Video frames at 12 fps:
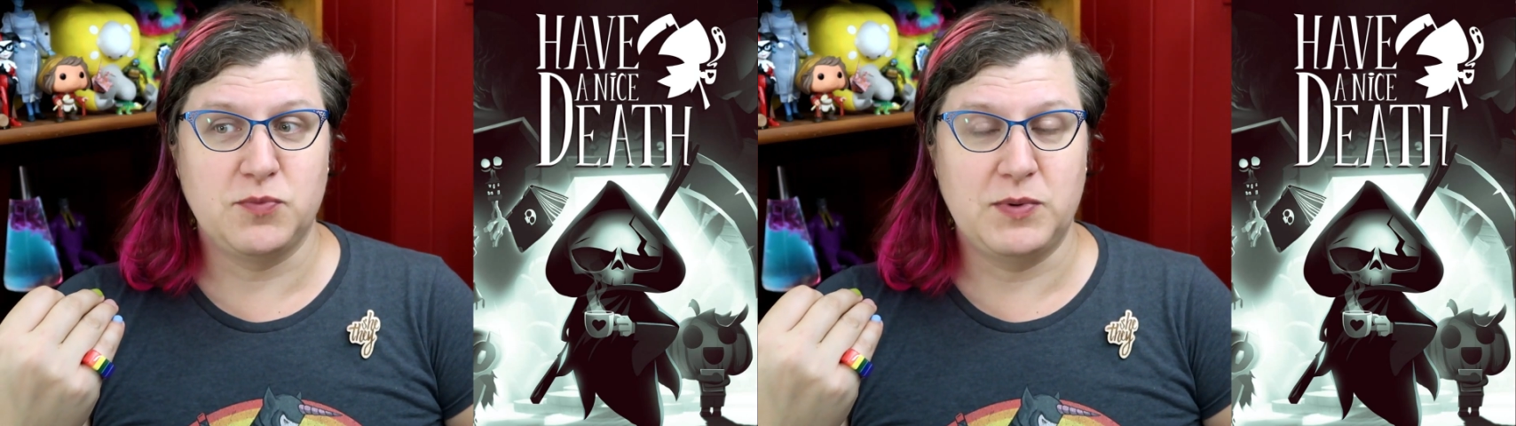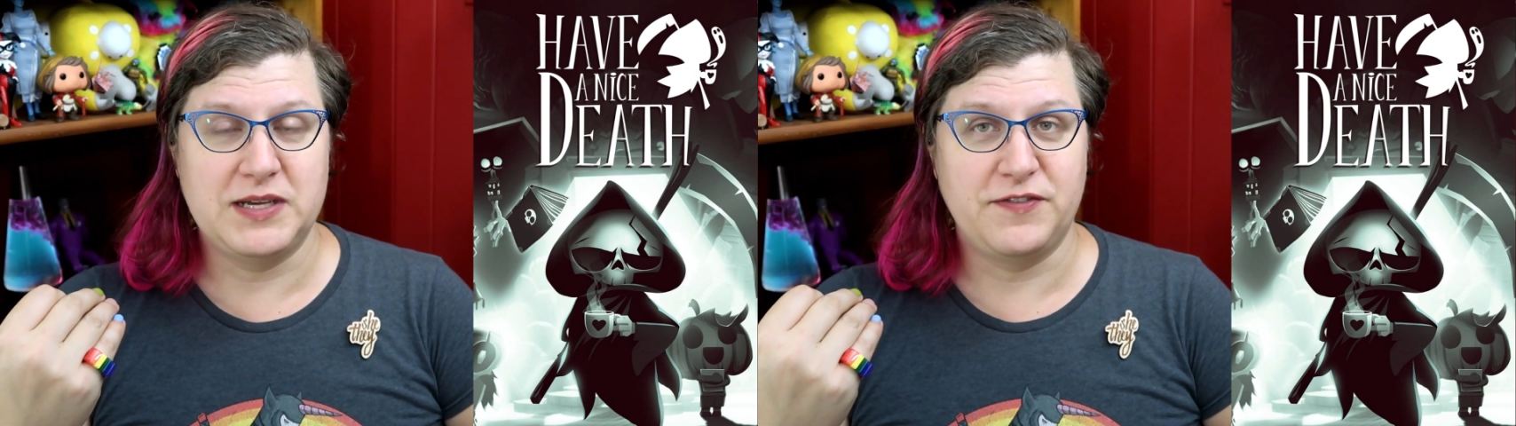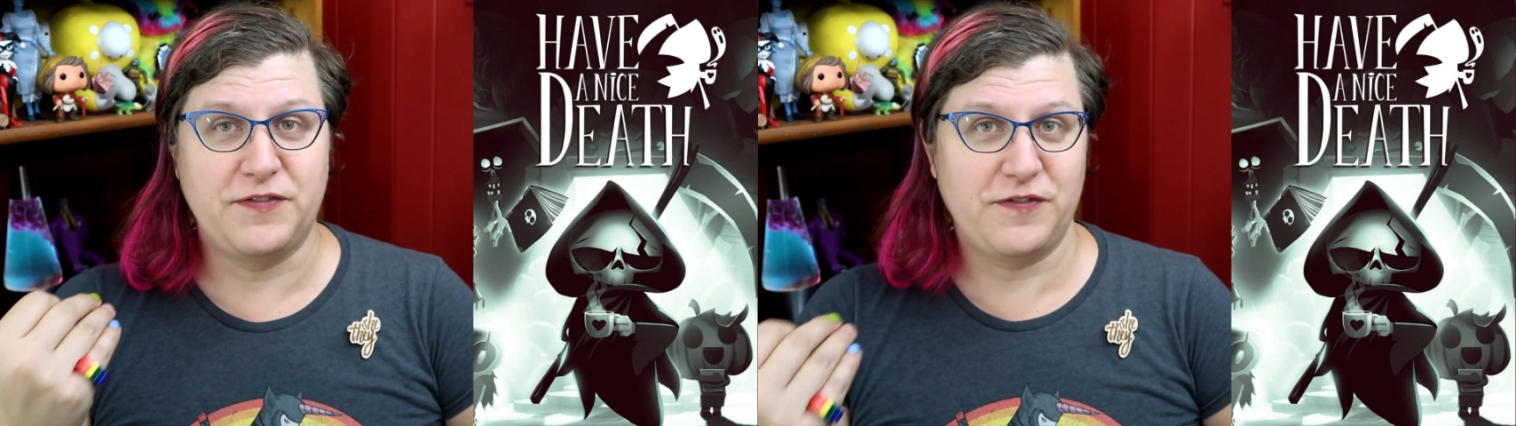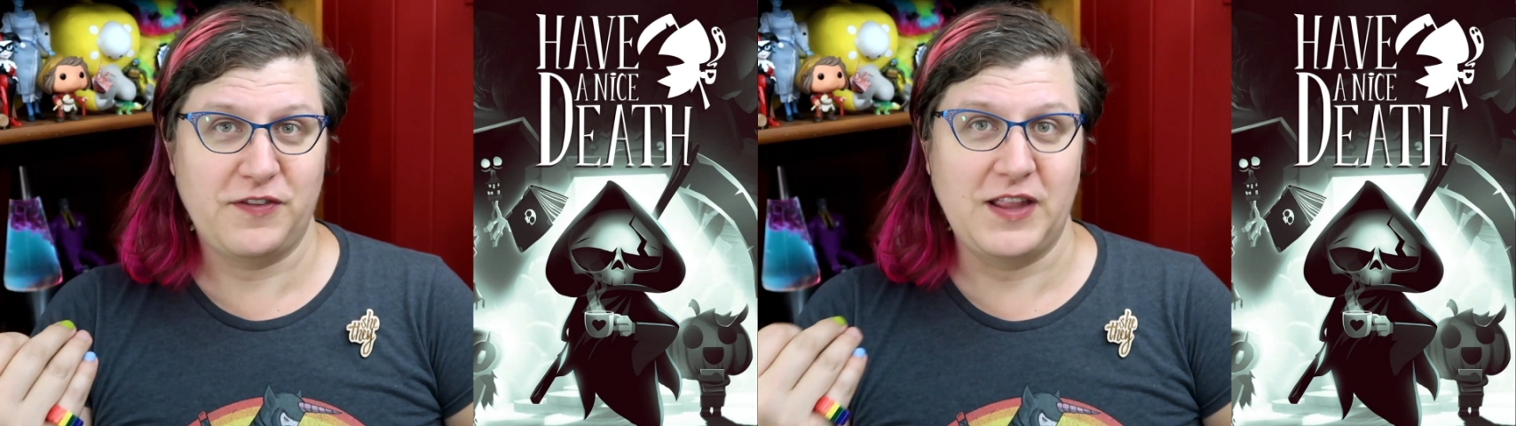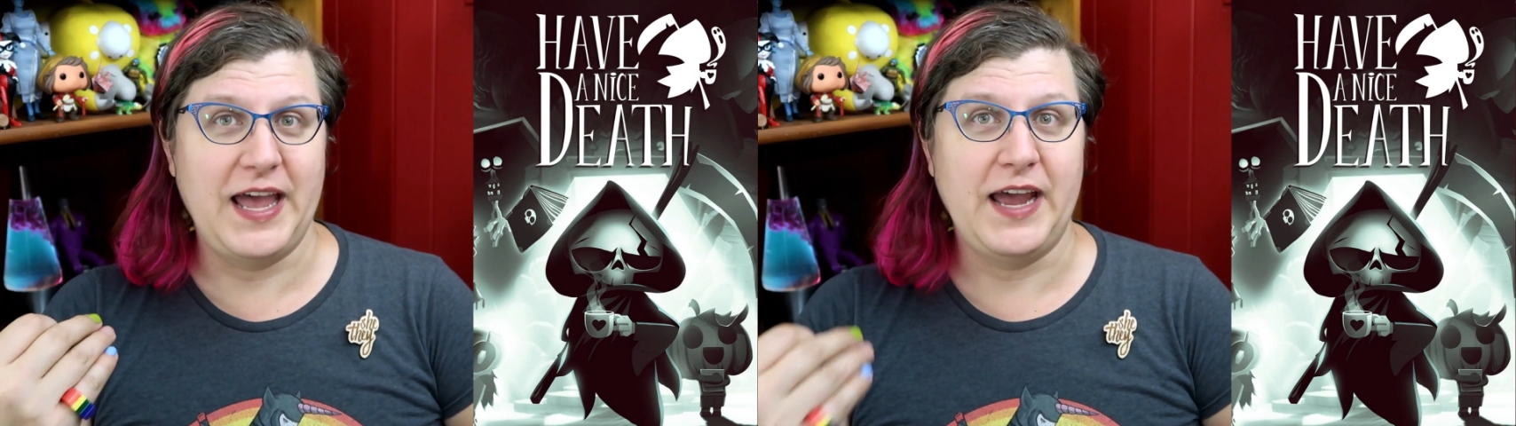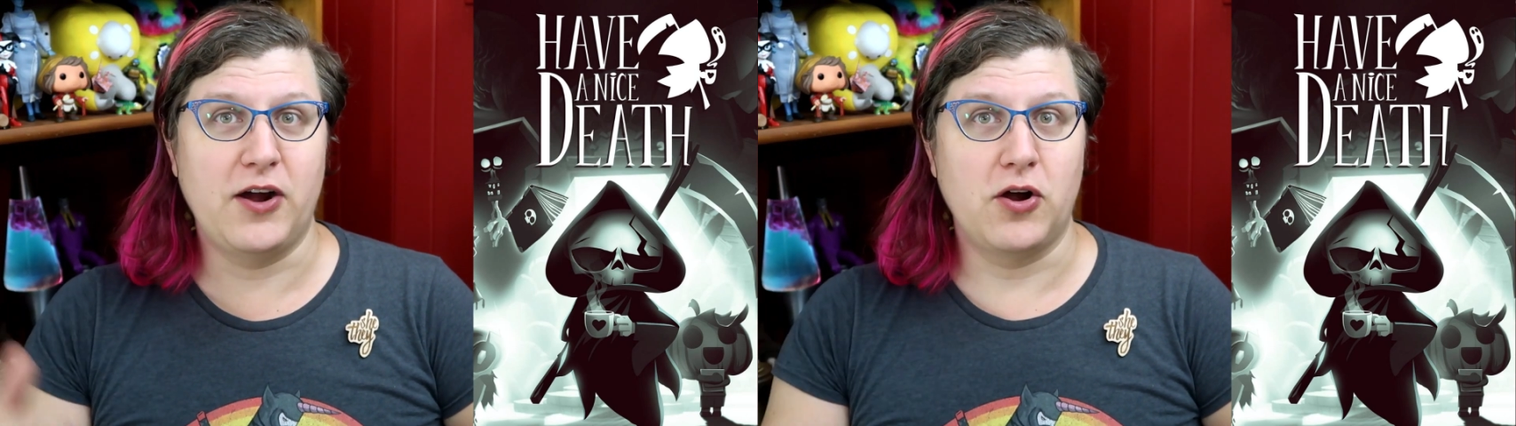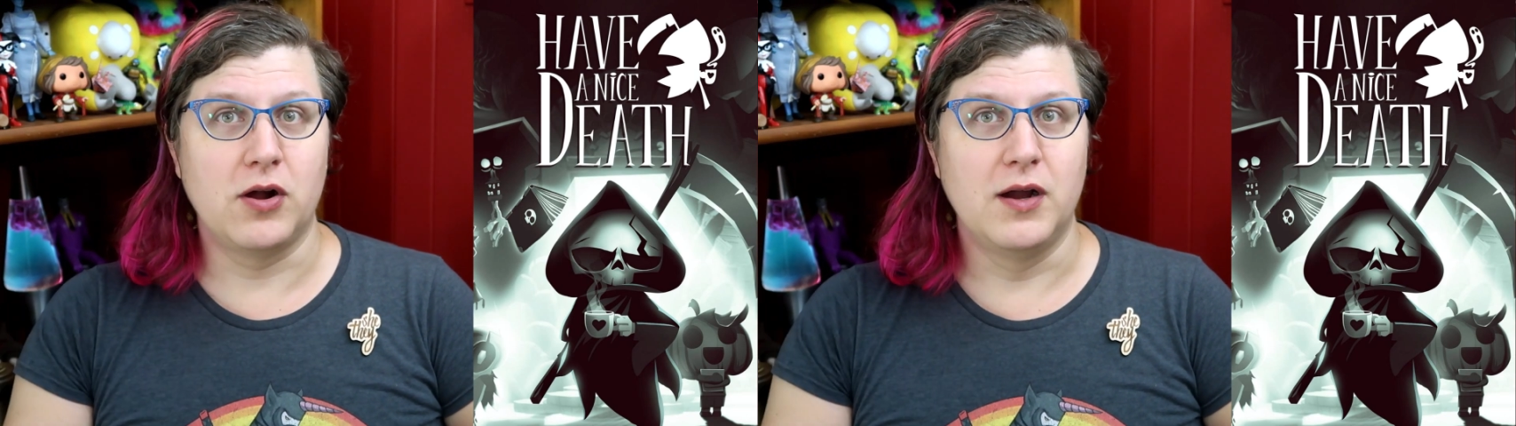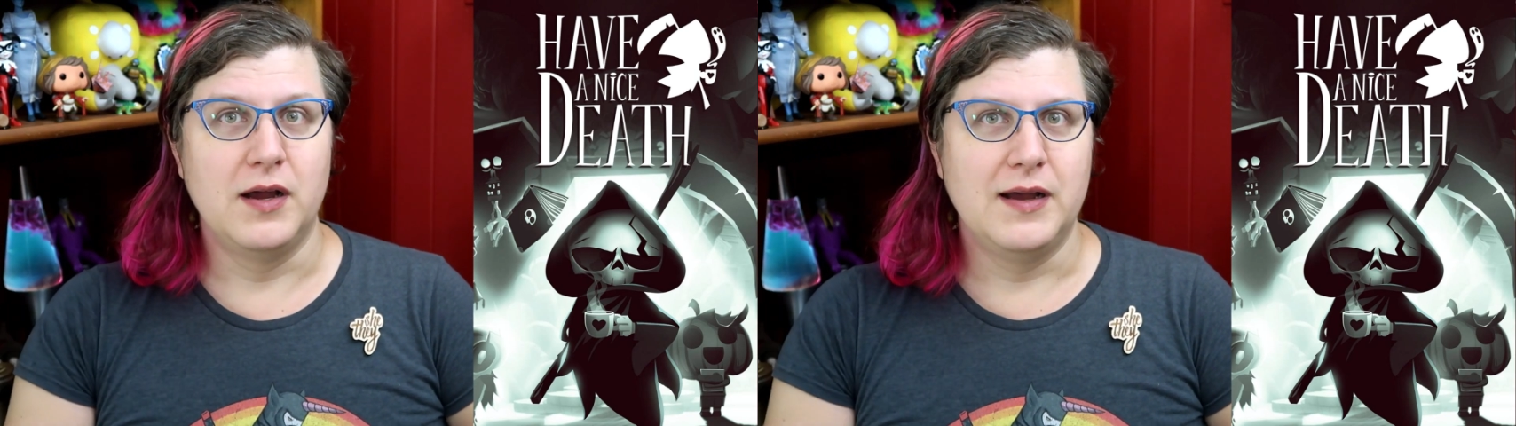with flair